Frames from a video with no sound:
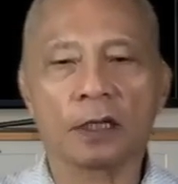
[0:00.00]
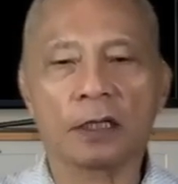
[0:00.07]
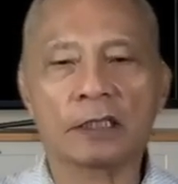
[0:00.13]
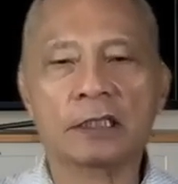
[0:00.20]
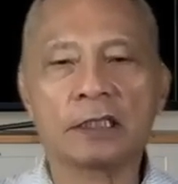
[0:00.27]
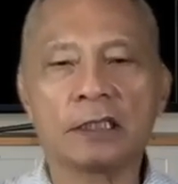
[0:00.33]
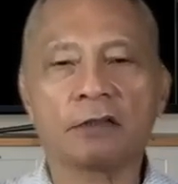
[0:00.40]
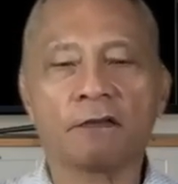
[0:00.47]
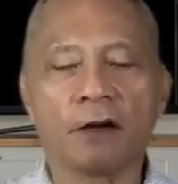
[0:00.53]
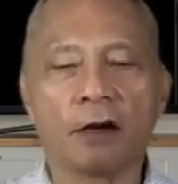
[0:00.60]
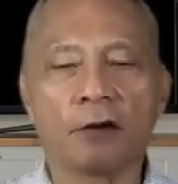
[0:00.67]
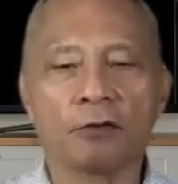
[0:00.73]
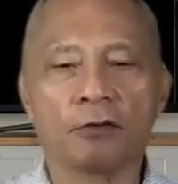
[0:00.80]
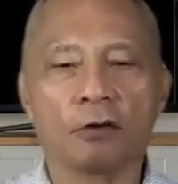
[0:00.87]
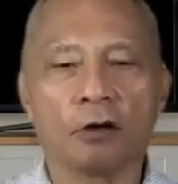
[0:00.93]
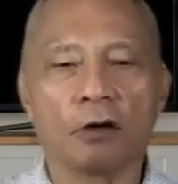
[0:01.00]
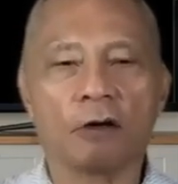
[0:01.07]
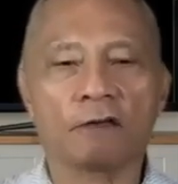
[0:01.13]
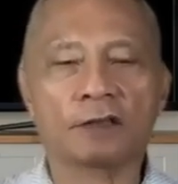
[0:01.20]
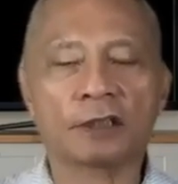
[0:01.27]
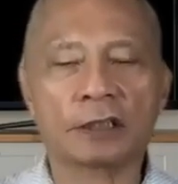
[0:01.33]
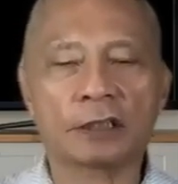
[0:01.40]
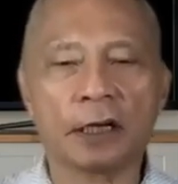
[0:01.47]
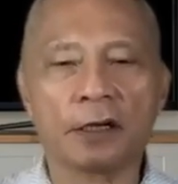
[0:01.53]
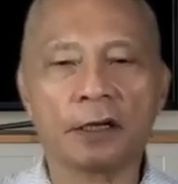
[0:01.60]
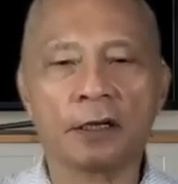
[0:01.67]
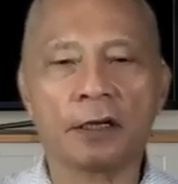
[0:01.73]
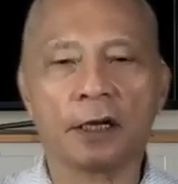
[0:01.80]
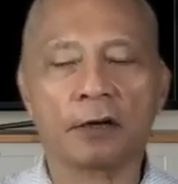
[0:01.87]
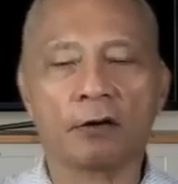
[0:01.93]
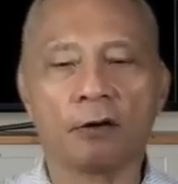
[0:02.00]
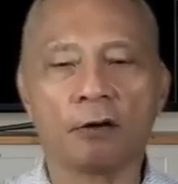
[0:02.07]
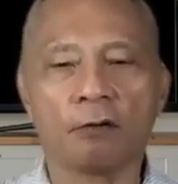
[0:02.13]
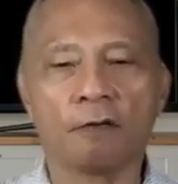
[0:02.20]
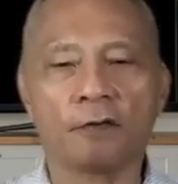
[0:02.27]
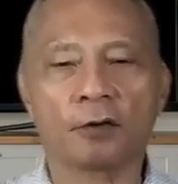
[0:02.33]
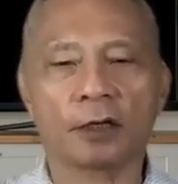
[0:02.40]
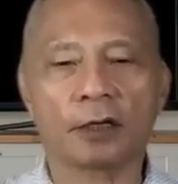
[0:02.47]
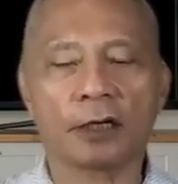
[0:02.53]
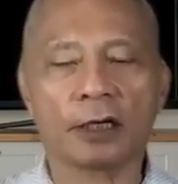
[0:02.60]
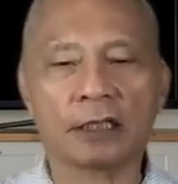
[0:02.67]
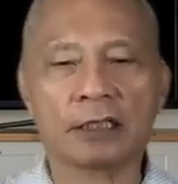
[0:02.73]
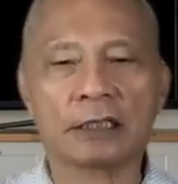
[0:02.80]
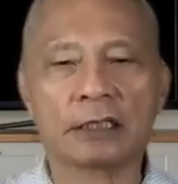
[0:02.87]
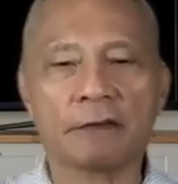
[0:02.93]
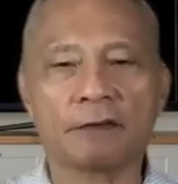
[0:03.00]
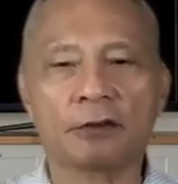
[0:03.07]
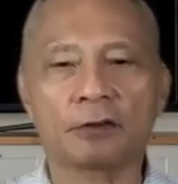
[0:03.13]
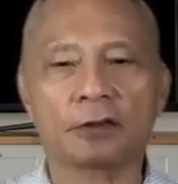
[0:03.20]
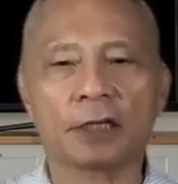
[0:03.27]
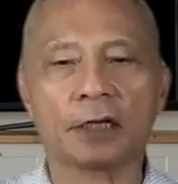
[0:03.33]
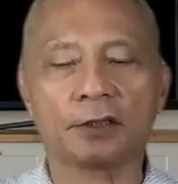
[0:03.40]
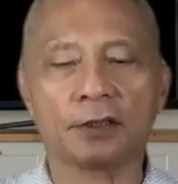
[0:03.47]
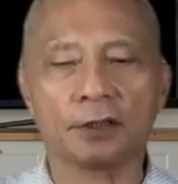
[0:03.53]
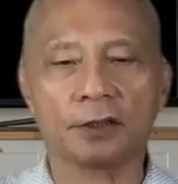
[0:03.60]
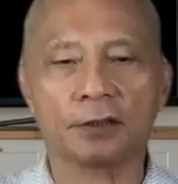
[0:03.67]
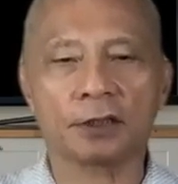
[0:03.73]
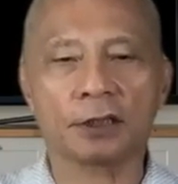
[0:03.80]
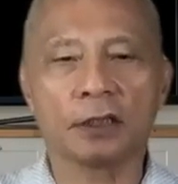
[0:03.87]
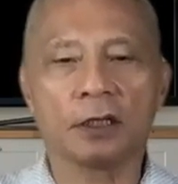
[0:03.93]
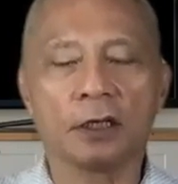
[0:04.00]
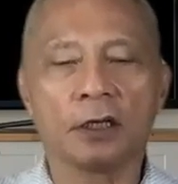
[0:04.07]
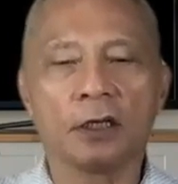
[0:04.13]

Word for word: They see the value of staying at home for the next seven to 10 years.